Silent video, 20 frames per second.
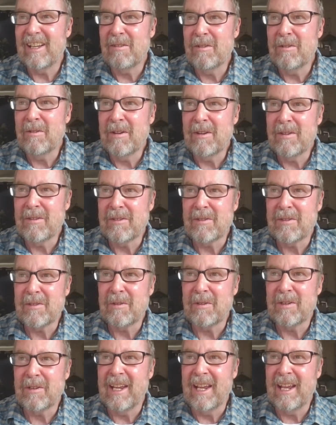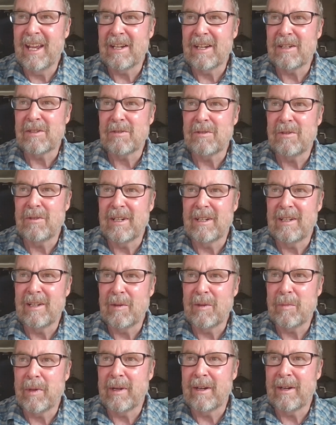know who has organic soil
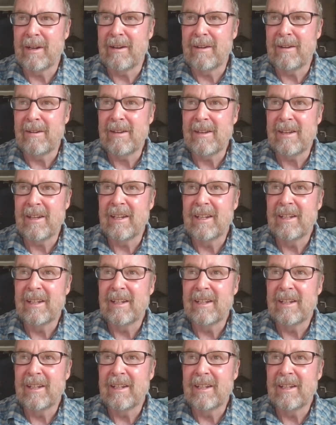up here, and